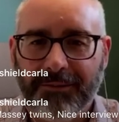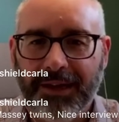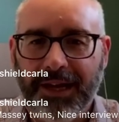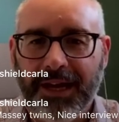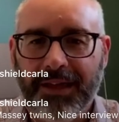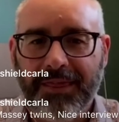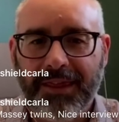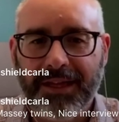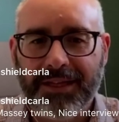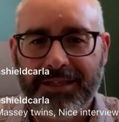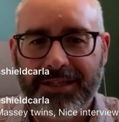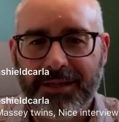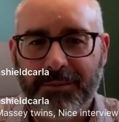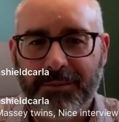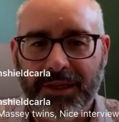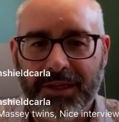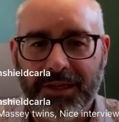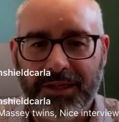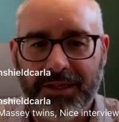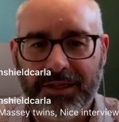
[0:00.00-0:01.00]
And then
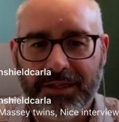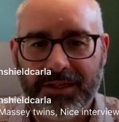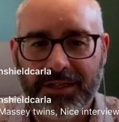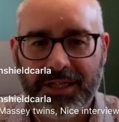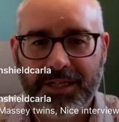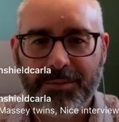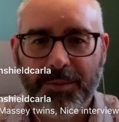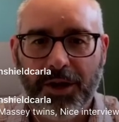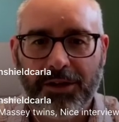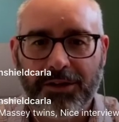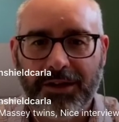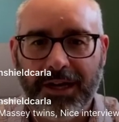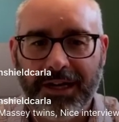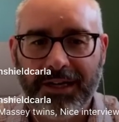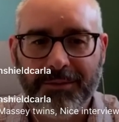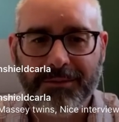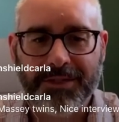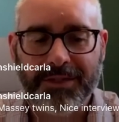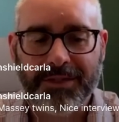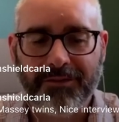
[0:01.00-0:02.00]
of the smaller
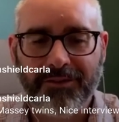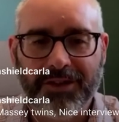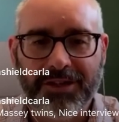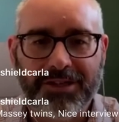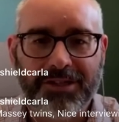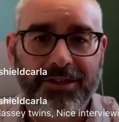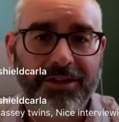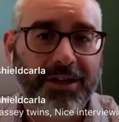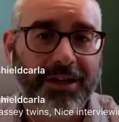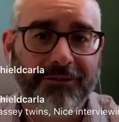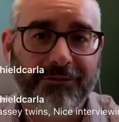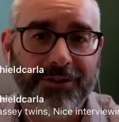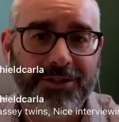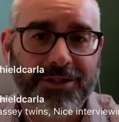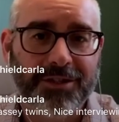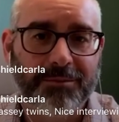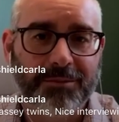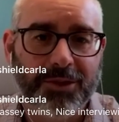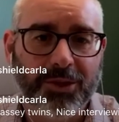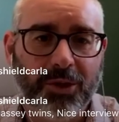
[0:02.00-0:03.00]
items, if you're just looking for
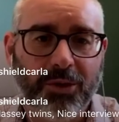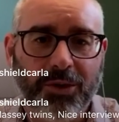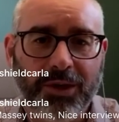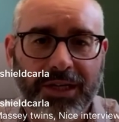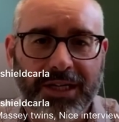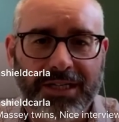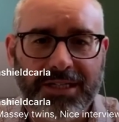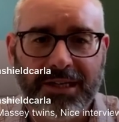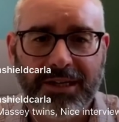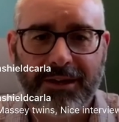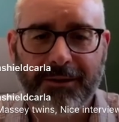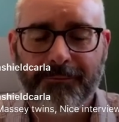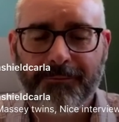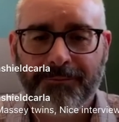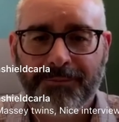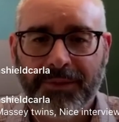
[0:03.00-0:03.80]
some toys, like